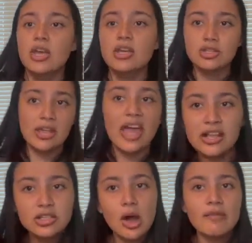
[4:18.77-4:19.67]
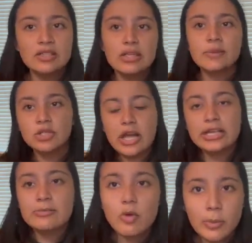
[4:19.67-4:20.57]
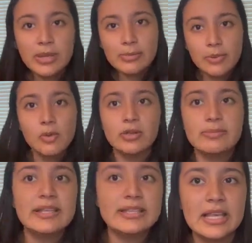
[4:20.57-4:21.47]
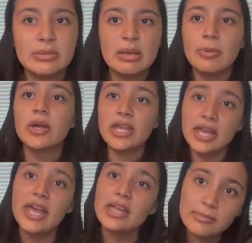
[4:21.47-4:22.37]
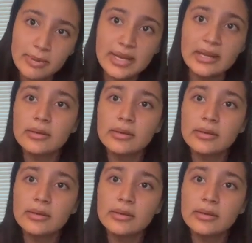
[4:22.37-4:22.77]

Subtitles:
so they had to obviously reject more people, which means less people can get admitted.